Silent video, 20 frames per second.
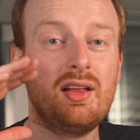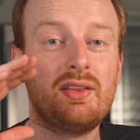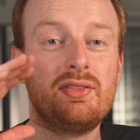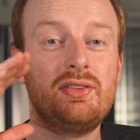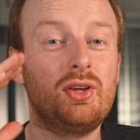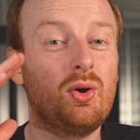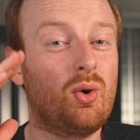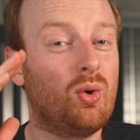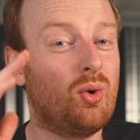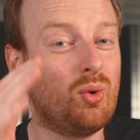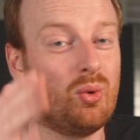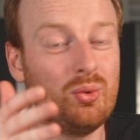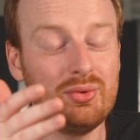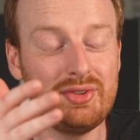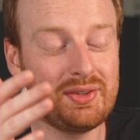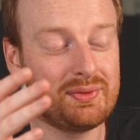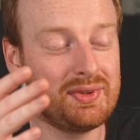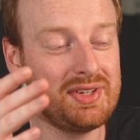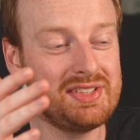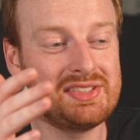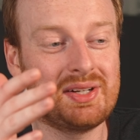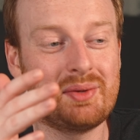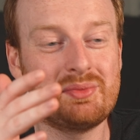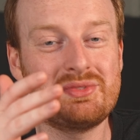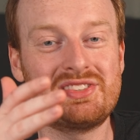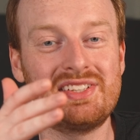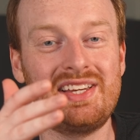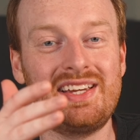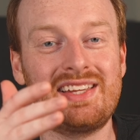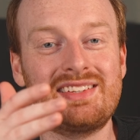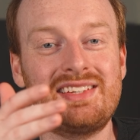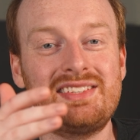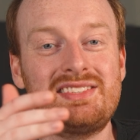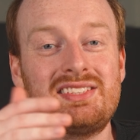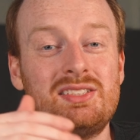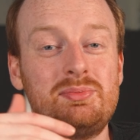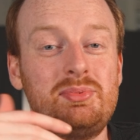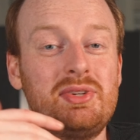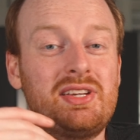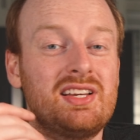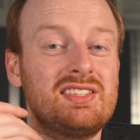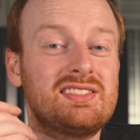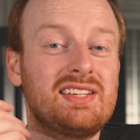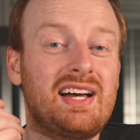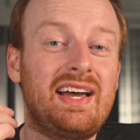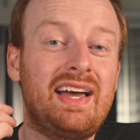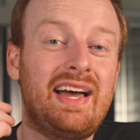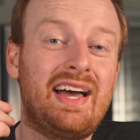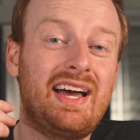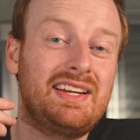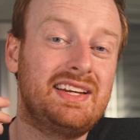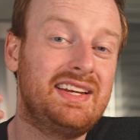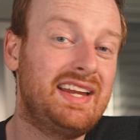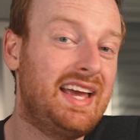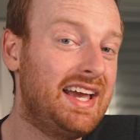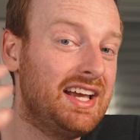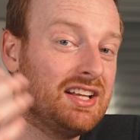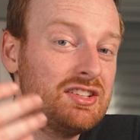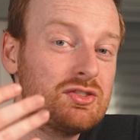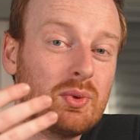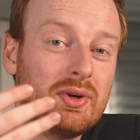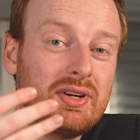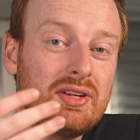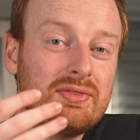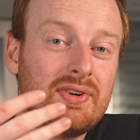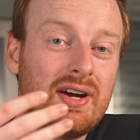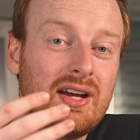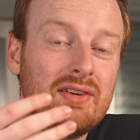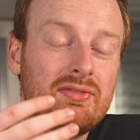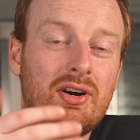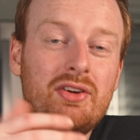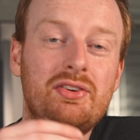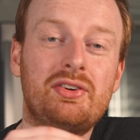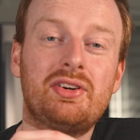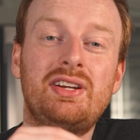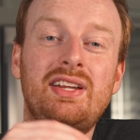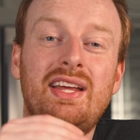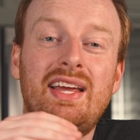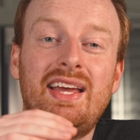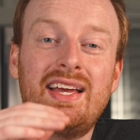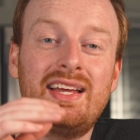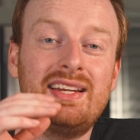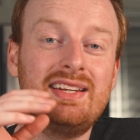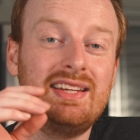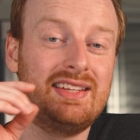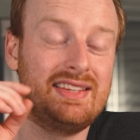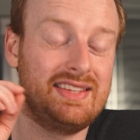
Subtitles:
The only reason I'm saying this is because I had an A2500 and